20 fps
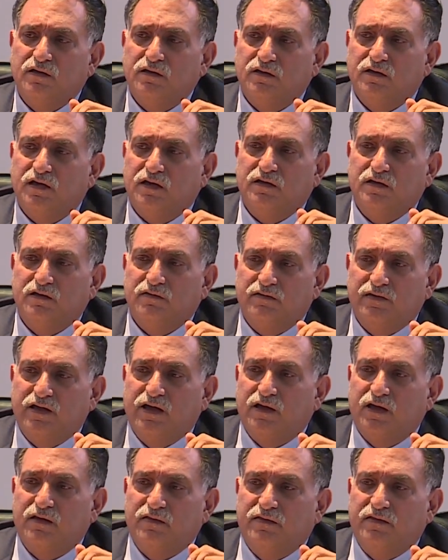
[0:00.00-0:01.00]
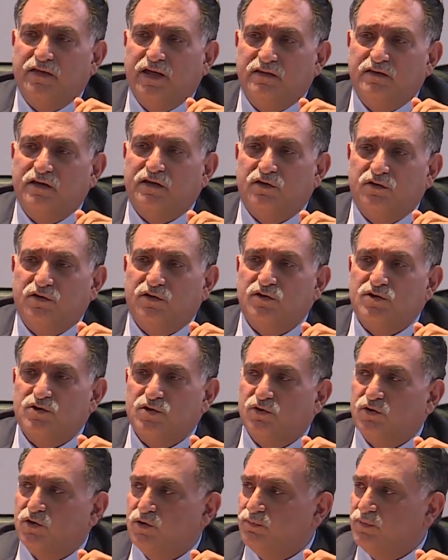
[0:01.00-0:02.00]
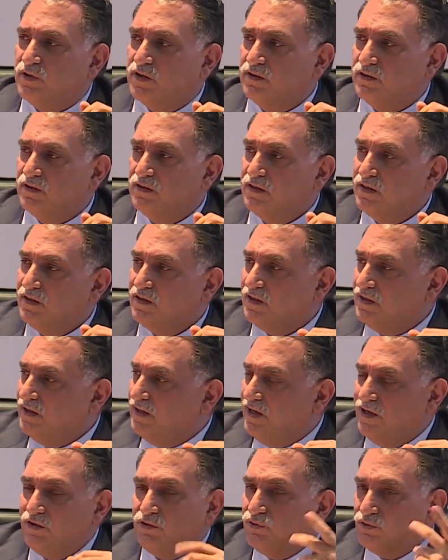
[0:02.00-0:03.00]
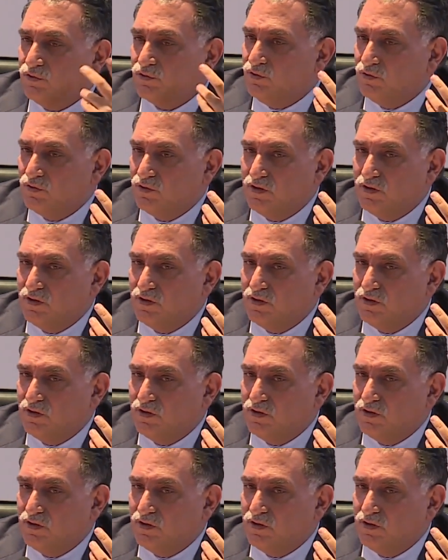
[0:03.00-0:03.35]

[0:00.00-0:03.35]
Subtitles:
Why didn't they use the territories?